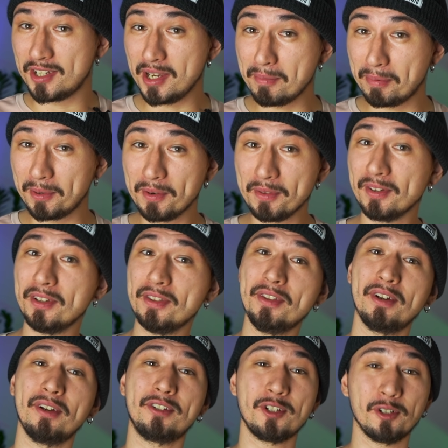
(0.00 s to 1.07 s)
cheaper than
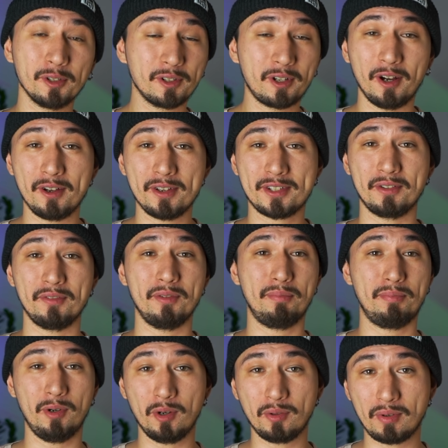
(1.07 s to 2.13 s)
the total cost of the
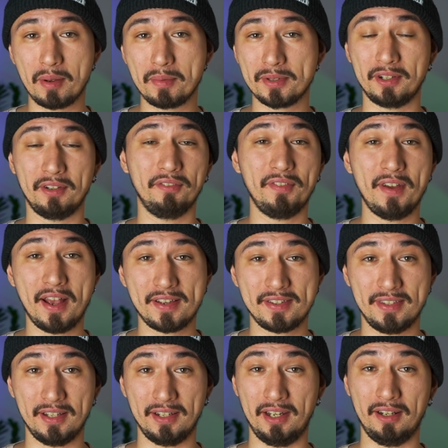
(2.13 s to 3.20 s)
programs and
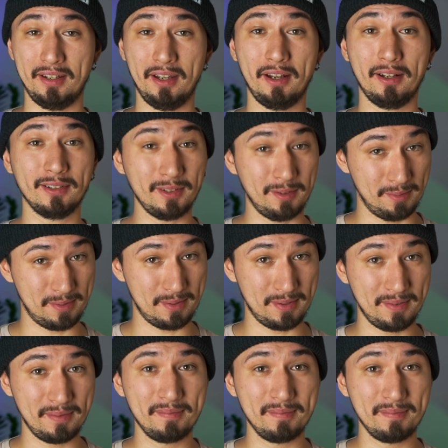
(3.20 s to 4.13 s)
effects that it includes.